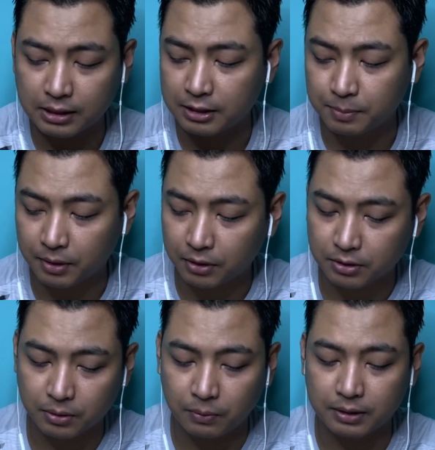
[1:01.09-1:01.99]
is
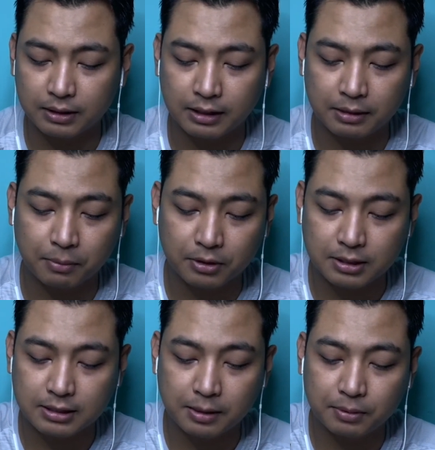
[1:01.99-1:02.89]
because one thing, because
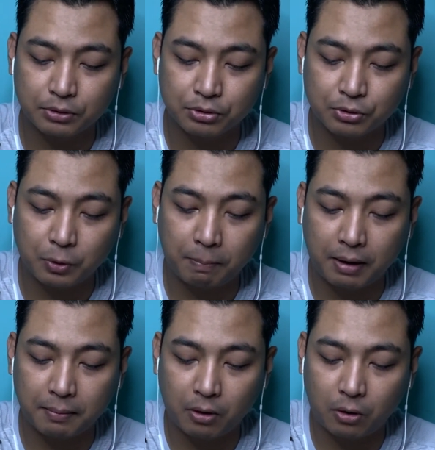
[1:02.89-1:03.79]
it's able to scoop
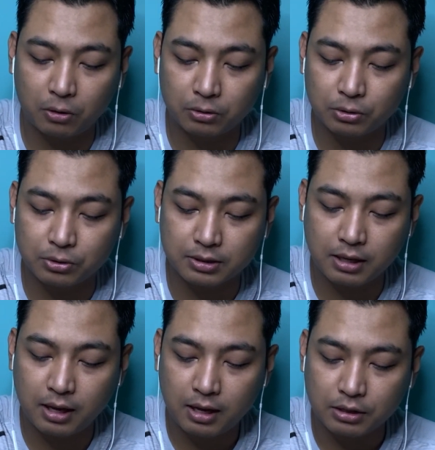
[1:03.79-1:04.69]
up all those
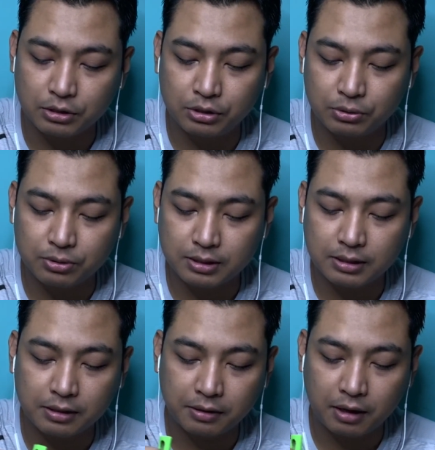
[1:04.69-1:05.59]

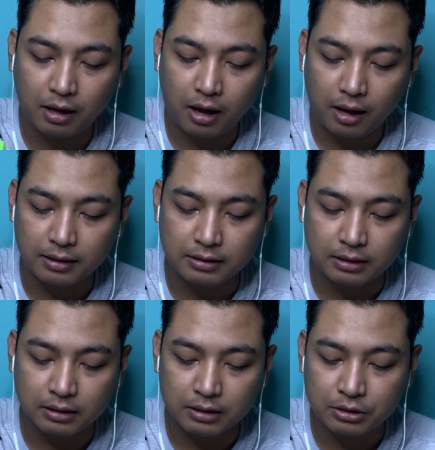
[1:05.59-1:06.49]
juicy,
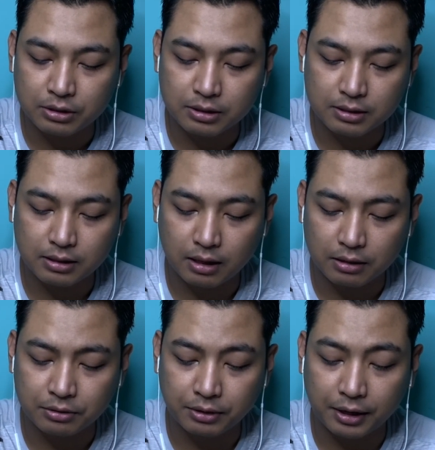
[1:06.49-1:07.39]
delicious,
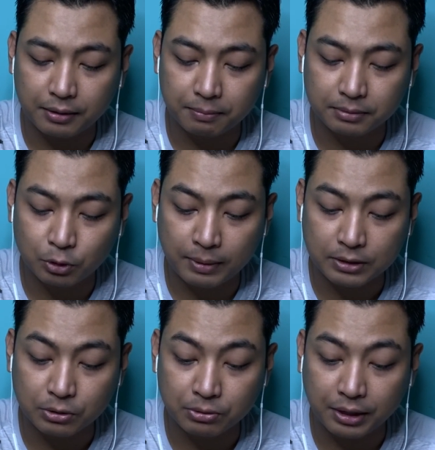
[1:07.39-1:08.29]
great
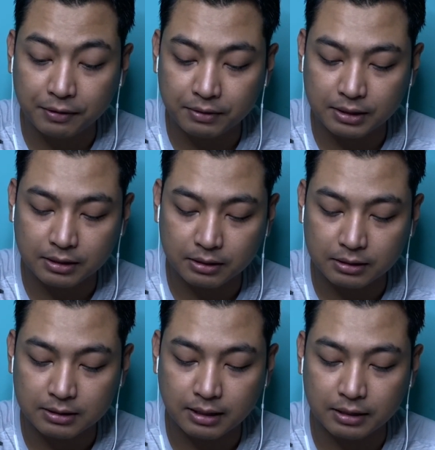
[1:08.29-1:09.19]
tomato gravy
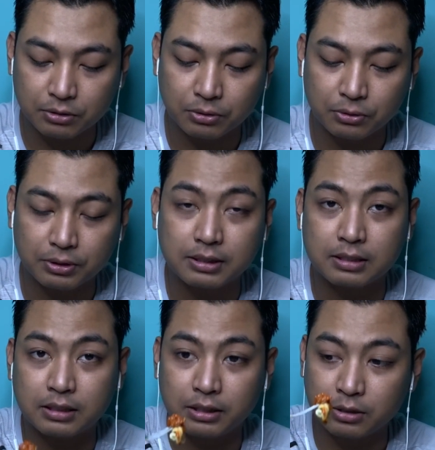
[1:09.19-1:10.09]
inside. So this
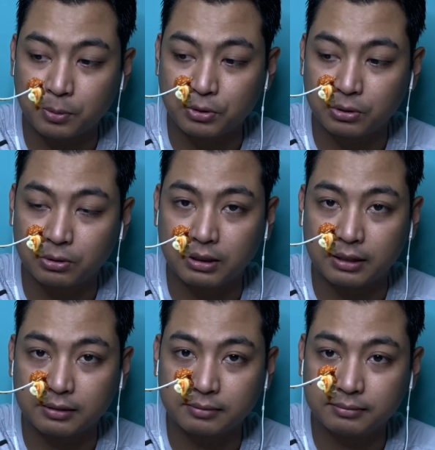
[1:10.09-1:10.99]
is how it's supposed to look
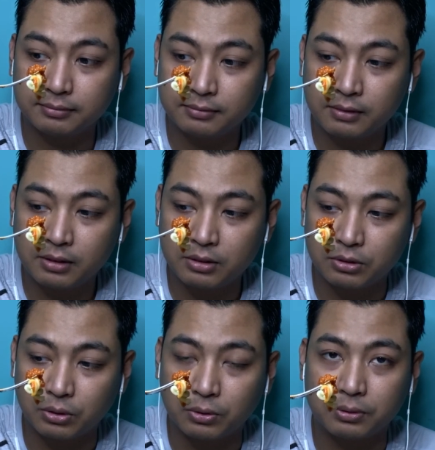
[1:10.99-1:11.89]
like.
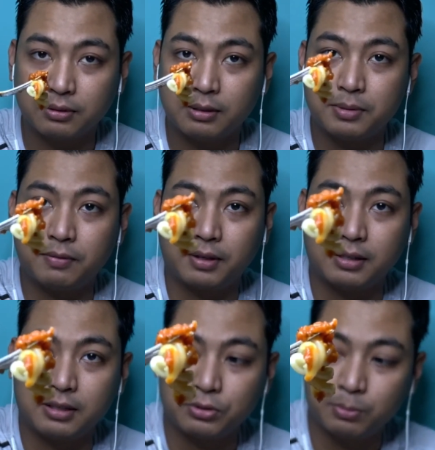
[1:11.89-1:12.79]
So let me see if I can
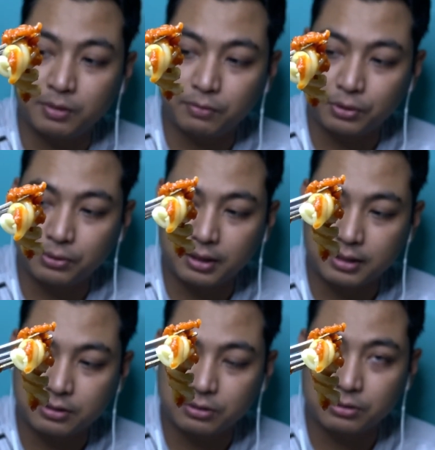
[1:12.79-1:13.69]
like zoom in for you
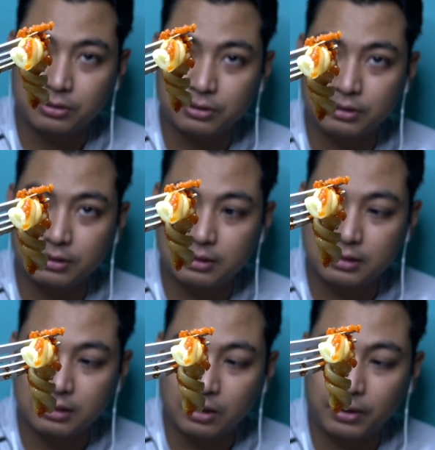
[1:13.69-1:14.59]
guys. So this
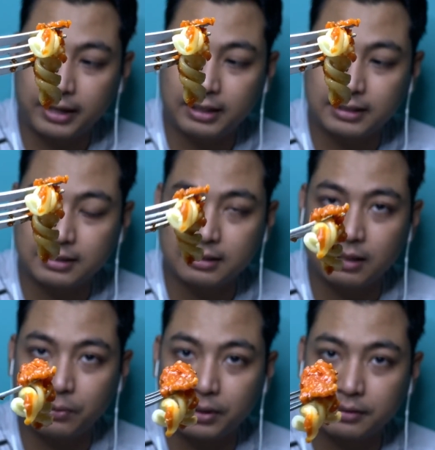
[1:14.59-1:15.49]
is how I liked it that
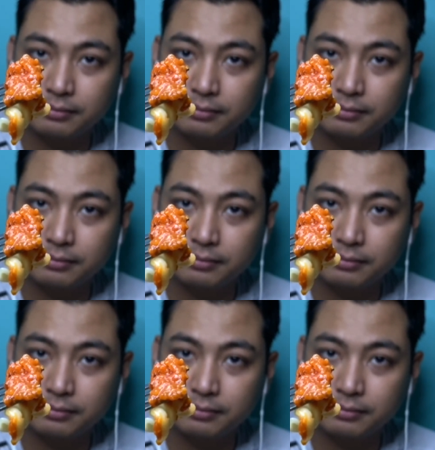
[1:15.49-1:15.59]
way.